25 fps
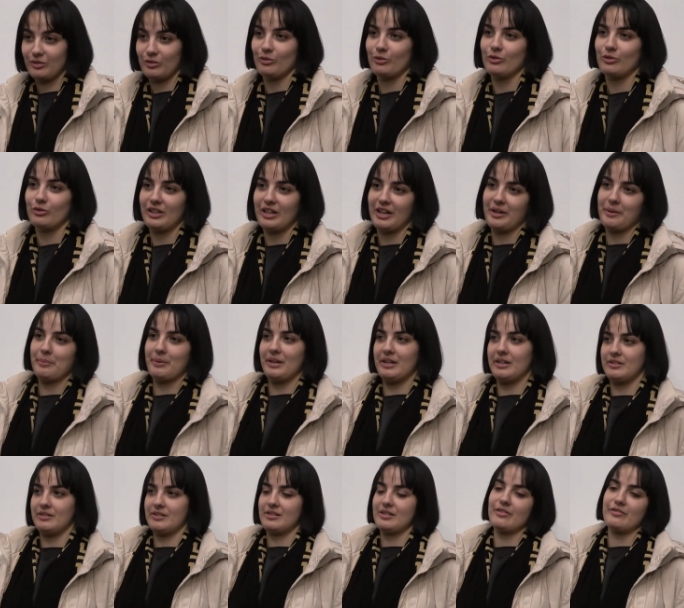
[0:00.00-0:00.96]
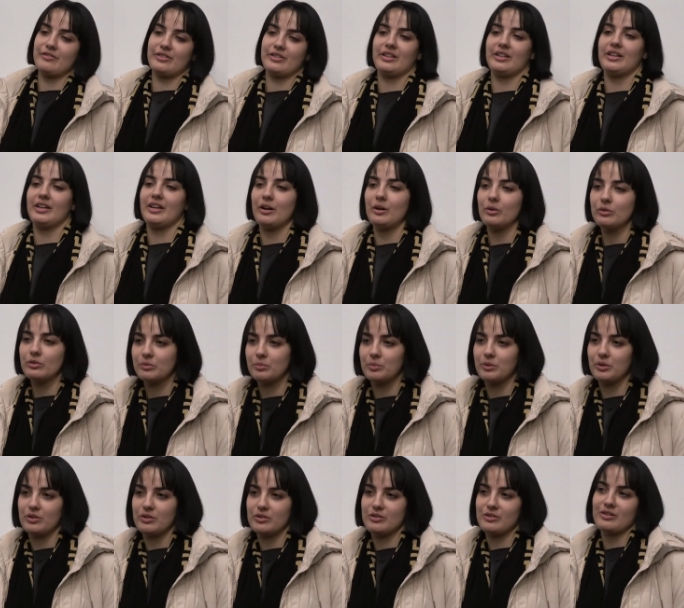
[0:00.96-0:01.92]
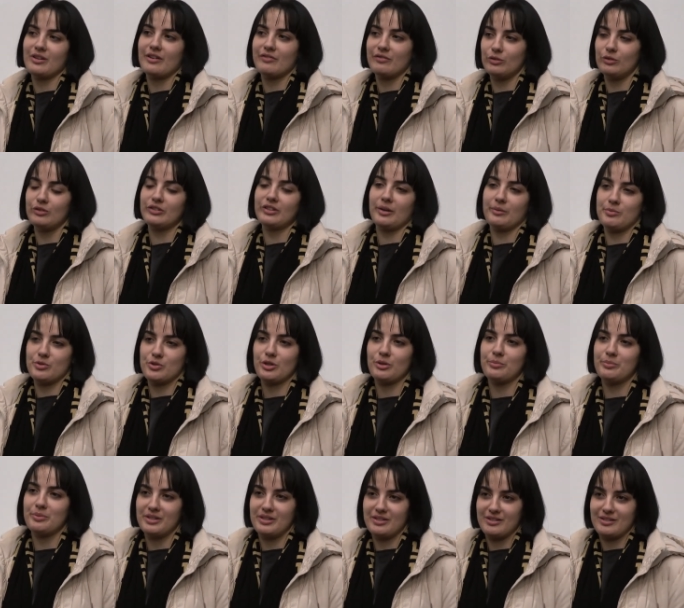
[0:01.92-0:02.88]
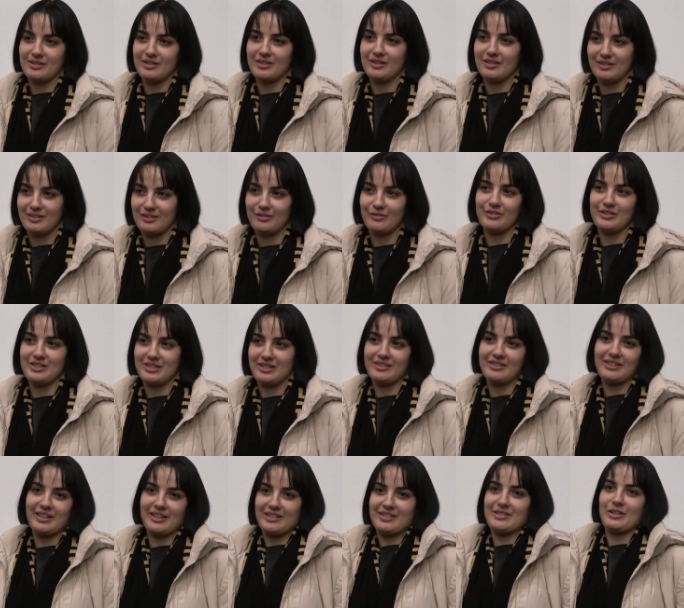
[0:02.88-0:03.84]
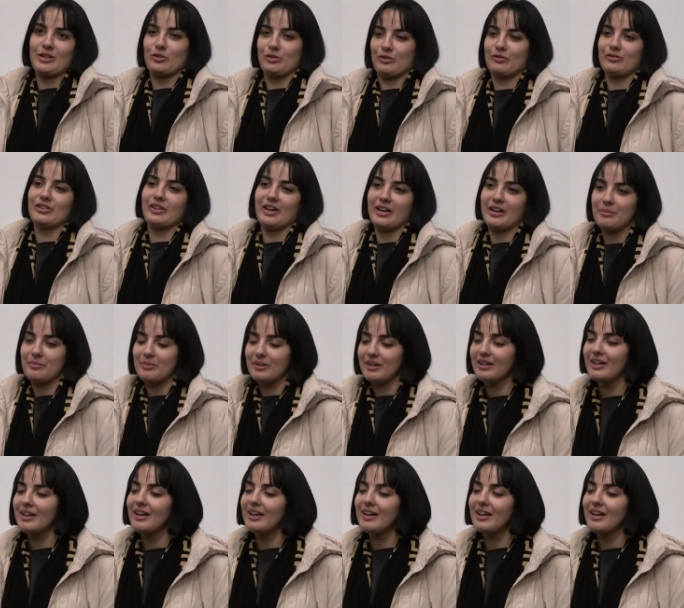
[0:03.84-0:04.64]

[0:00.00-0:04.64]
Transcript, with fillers: to like balance everything out because a full-time job is uh, obviously takes a lot of time.